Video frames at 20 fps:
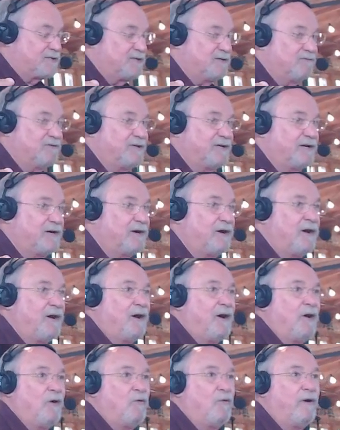over there
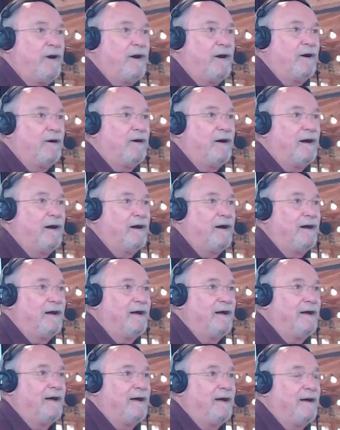where
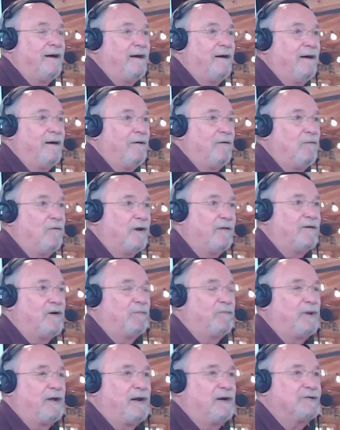one of their
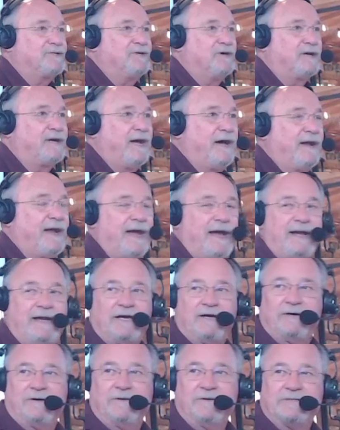players took out Annie
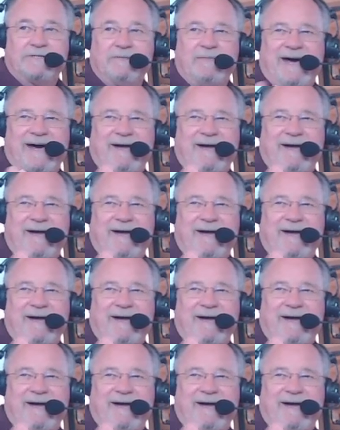Coons about